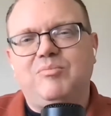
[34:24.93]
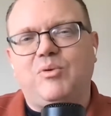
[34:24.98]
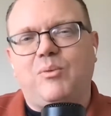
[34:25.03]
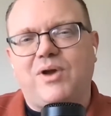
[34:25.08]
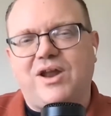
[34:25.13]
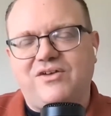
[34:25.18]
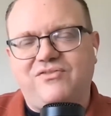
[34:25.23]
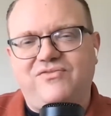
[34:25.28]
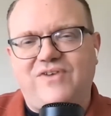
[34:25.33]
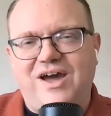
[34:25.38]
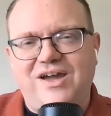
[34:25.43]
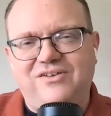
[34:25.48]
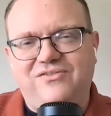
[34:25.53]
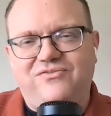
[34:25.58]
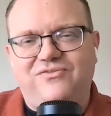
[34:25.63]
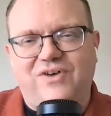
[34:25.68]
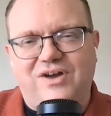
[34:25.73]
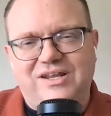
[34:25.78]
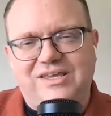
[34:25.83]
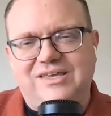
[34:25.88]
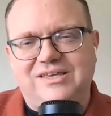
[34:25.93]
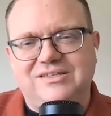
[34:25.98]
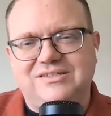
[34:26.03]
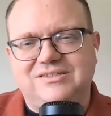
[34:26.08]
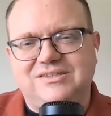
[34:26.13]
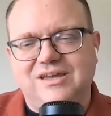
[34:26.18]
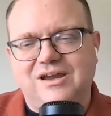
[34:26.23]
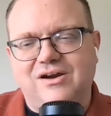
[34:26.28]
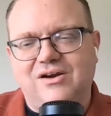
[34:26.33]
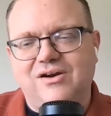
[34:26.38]
but what i mm-hmm. find funny is
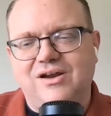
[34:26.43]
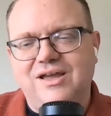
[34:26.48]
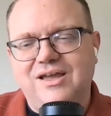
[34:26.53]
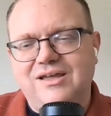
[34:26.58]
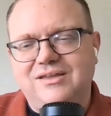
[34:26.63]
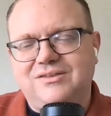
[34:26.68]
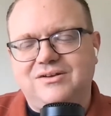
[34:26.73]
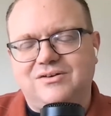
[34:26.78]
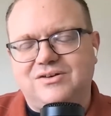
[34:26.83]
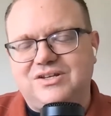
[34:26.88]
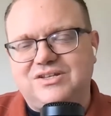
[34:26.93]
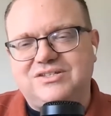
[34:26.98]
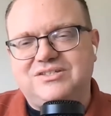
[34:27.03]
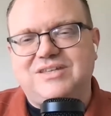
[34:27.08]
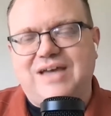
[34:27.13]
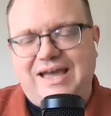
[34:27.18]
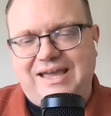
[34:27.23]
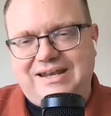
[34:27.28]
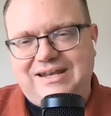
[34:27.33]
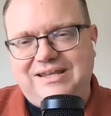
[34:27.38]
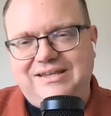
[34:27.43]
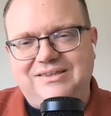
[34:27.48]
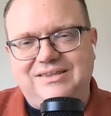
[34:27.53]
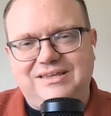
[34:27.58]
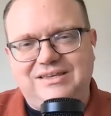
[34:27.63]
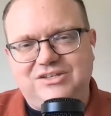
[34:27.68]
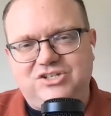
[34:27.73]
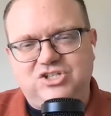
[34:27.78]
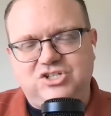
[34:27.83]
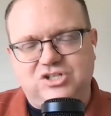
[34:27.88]
they're they're designing
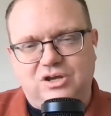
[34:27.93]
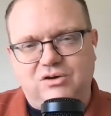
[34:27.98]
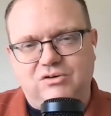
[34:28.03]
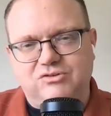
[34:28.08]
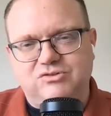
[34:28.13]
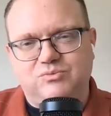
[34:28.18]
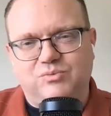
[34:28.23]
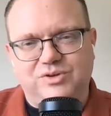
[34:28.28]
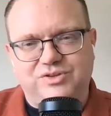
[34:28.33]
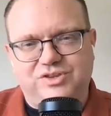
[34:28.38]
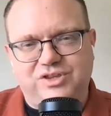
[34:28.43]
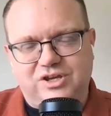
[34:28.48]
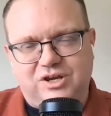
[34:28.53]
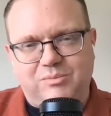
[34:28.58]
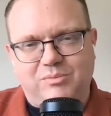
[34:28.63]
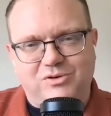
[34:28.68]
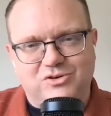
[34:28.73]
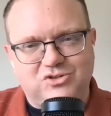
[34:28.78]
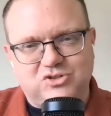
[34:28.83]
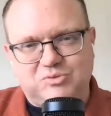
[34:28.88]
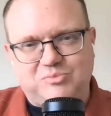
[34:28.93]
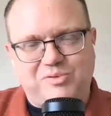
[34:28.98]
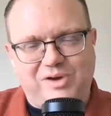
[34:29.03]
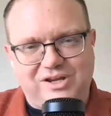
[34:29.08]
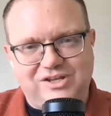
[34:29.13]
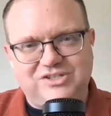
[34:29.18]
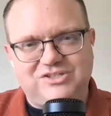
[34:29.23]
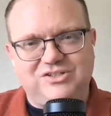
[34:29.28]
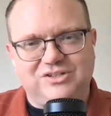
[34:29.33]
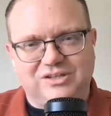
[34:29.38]
these shows with the commercial
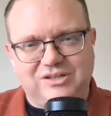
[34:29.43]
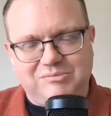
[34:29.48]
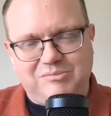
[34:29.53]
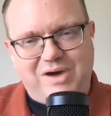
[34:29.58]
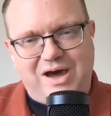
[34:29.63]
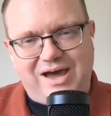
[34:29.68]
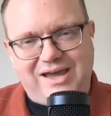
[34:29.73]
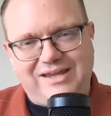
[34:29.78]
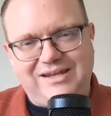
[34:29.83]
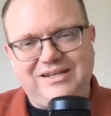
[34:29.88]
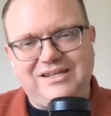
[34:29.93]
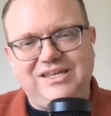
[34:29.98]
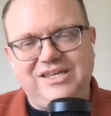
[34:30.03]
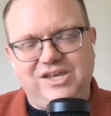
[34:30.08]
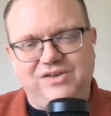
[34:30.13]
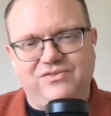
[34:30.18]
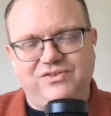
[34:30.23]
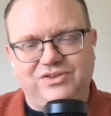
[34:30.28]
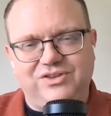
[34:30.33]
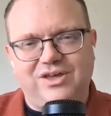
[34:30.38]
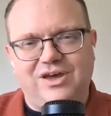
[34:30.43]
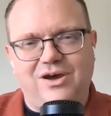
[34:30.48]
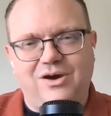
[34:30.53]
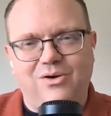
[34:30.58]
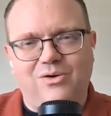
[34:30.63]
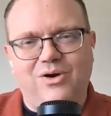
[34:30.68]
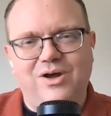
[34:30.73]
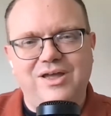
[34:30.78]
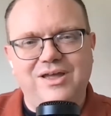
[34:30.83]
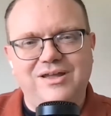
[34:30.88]
break still in mind even
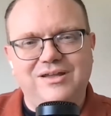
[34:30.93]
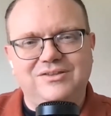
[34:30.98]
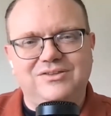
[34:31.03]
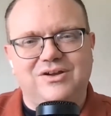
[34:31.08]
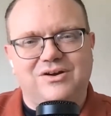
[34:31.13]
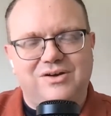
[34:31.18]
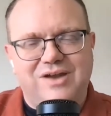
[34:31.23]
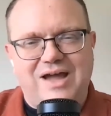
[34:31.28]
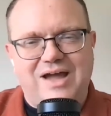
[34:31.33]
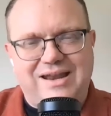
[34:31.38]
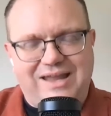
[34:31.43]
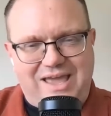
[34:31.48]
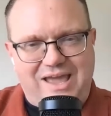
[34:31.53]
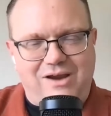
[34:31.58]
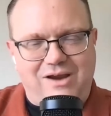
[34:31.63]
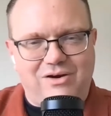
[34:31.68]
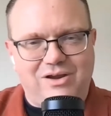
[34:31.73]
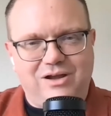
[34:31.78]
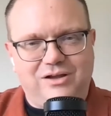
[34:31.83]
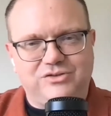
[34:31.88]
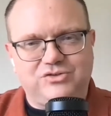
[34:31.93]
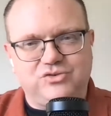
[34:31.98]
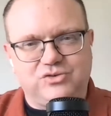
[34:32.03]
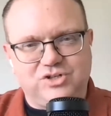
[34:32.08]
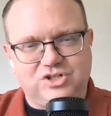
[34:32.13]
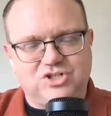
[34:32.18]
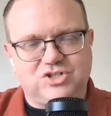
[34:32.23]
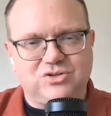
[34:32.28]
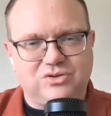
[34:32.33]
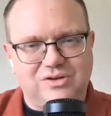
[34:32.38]
though they're not airing on
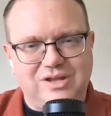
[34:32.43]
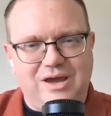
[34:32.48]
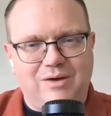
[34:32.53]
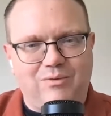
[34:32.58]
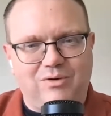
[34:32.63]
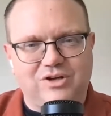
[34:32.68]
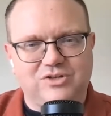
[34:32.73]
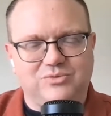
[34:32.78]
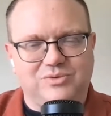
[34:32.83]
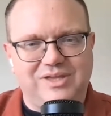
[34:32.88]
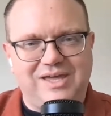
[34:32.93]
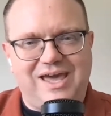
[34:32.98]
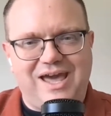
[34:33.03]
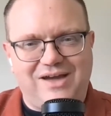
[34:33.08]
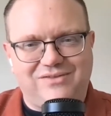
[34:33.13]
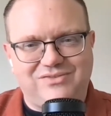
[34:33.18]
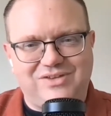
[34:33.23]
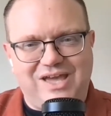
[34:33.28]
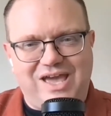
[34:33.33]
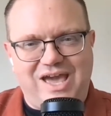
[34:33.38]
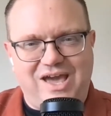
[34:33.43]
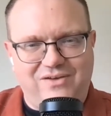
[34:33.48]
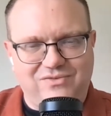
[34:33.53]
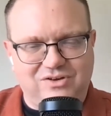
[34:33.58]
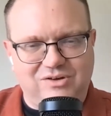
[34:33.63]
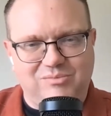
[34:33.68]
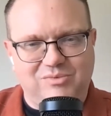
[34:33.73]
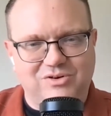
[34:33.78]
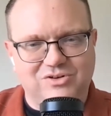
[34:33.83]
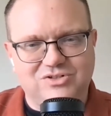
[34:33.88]
traditional networks where they have to have
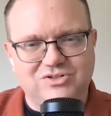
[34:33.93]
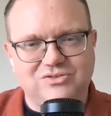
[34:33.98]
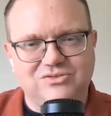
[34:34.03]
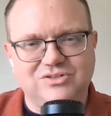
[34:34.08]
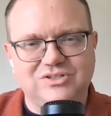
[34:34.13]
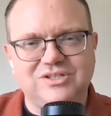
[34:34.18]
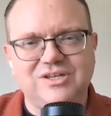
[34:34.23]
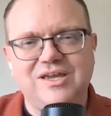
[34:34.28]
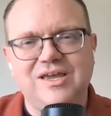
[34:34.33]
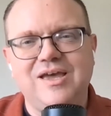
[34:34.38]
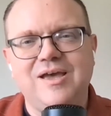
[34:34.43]
commercials